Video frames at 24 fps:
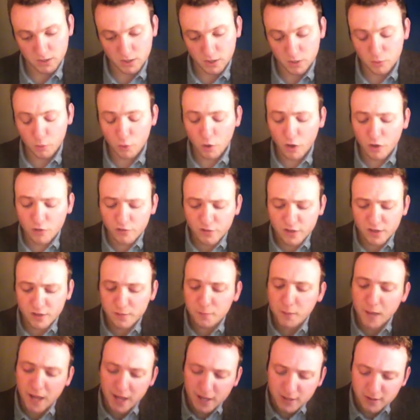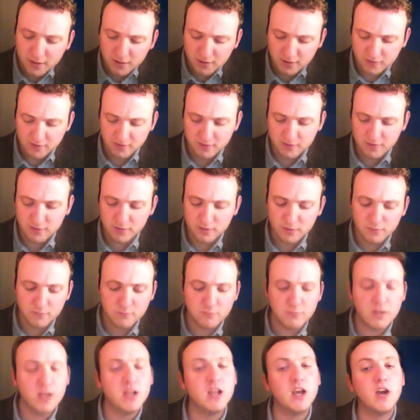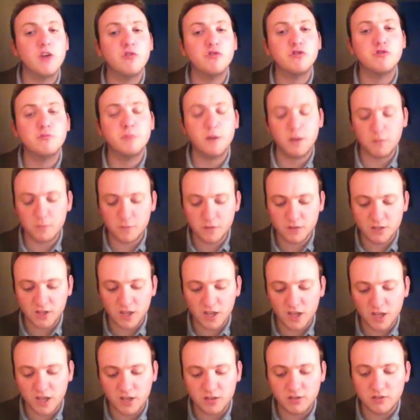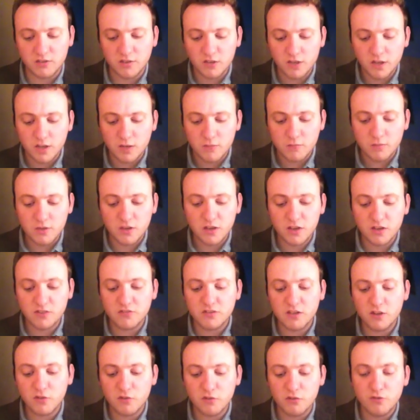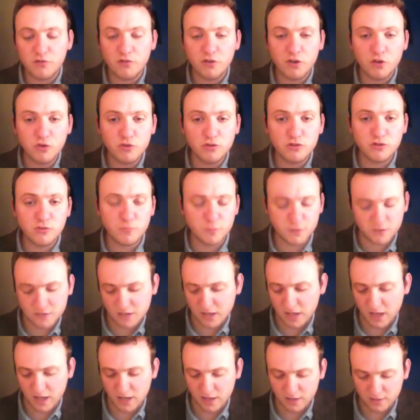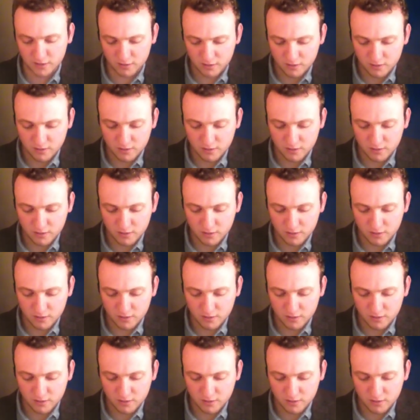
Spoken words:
The War of Independence, many Irish people died because they refused to pretend